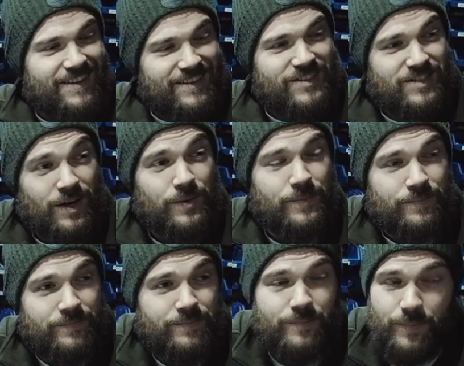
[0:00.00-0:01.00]
So,
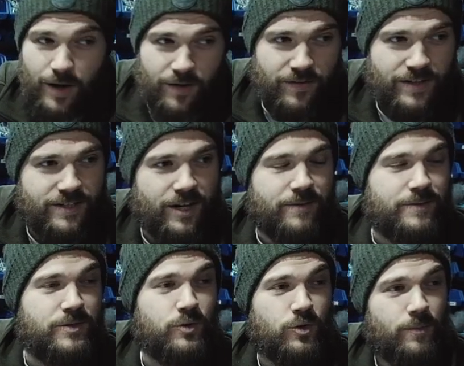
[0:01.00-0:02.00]
perfect time to
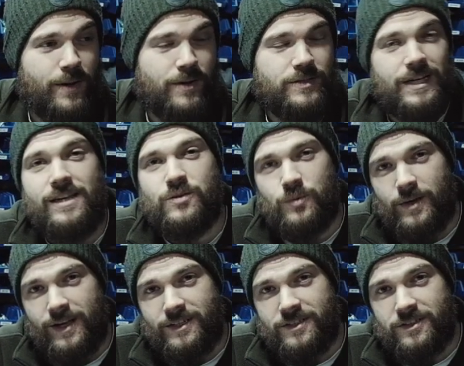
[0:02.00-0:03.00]
talk about diesel
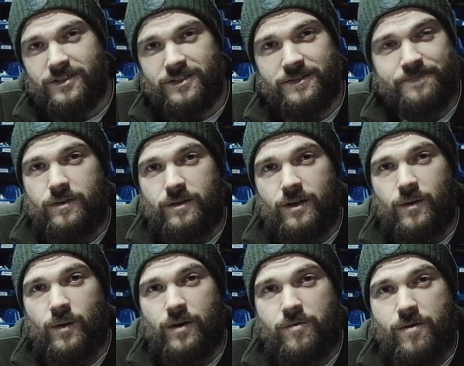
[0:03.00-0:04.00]
heaters. You know
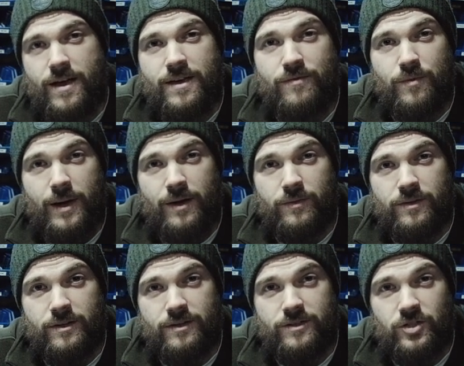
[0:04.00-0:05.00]
I rave about
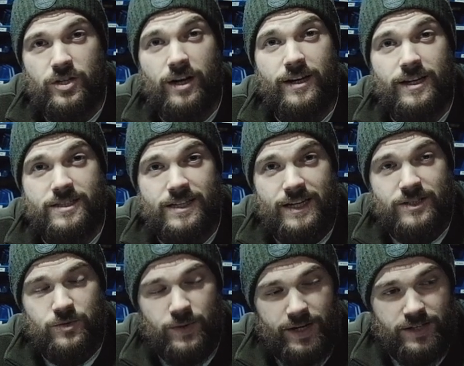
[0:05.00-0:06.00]
the Chinese
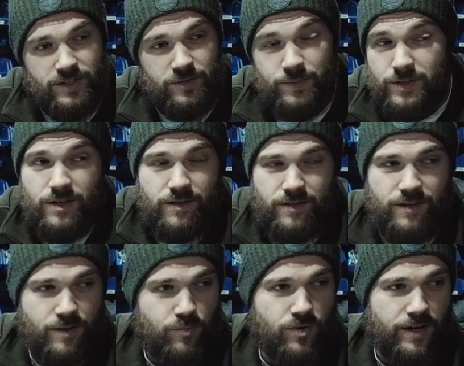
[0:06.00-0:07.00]
diesel heaters because I think
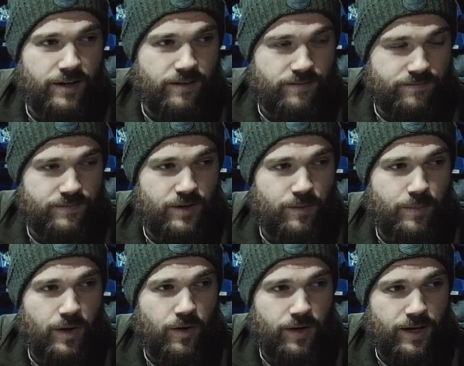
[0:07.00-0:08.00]
they're brilliant. They're a
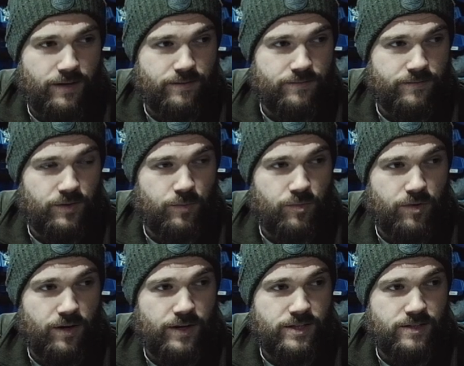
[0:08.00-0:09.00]
bargain for the
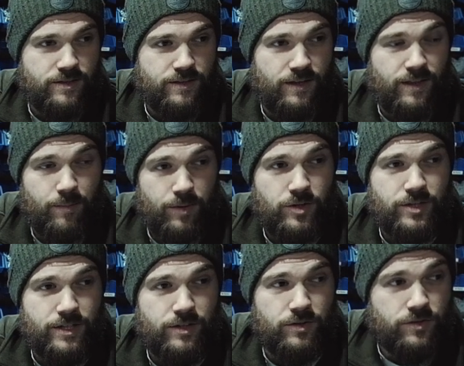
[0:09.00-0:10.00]
price and they're bloody
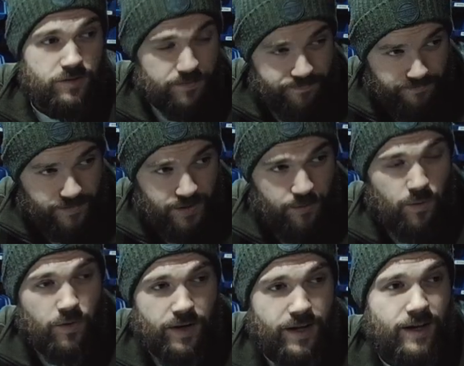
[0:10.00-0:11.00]
good. The
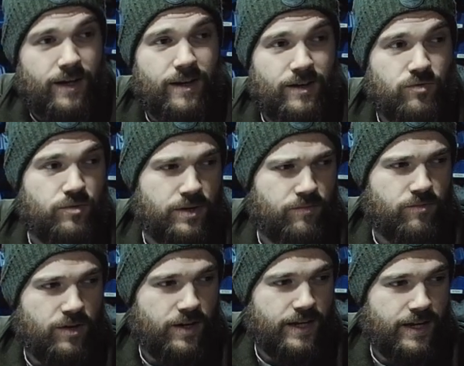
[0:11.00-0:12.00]
one here is running
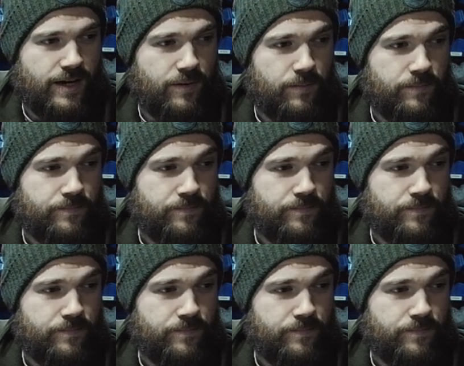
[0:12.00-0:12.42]
right now.